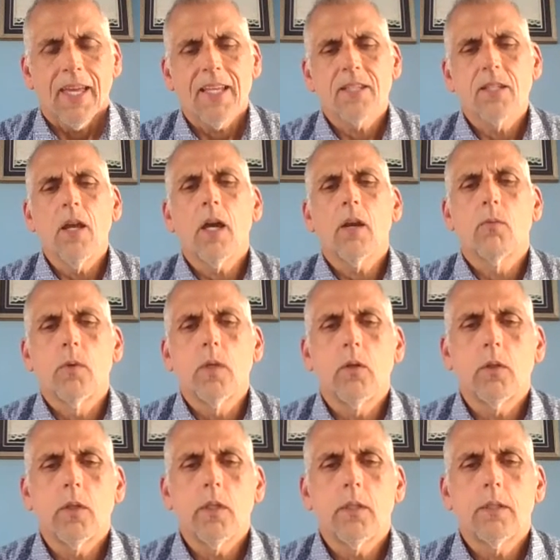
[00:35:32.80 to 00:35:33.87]
It's not a real
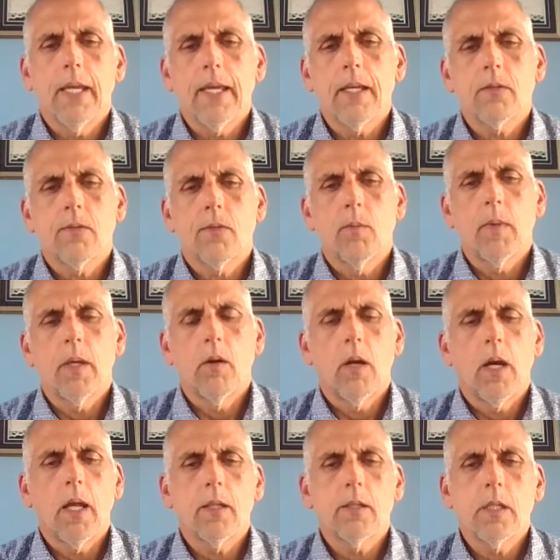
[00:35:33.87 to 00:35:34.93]
good test for
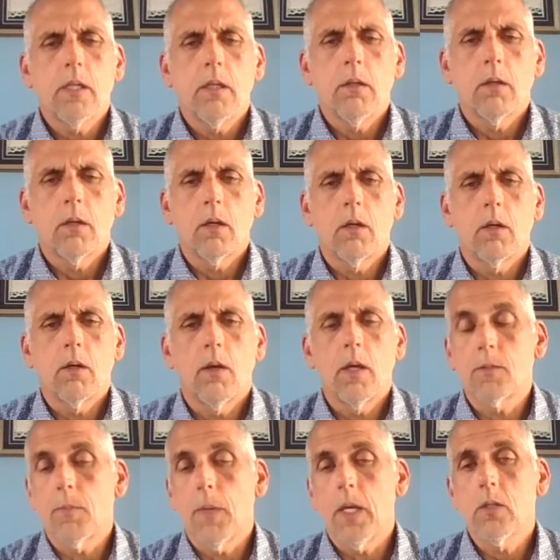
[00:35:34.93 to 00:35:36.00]
mineralogy,
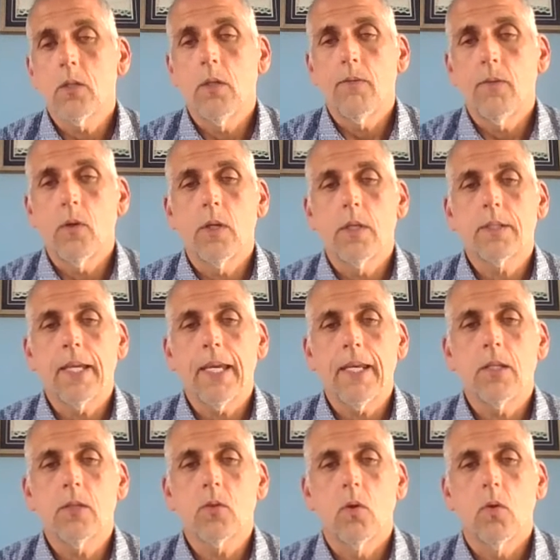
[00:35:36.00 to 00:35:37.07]
especially if you're in
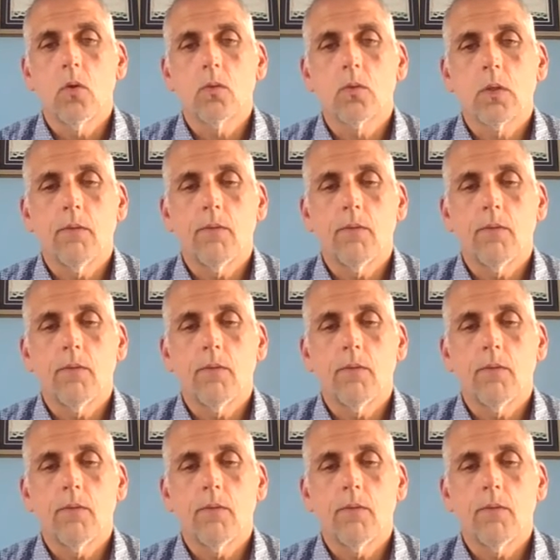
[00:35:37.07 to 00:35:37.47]
sandy soils.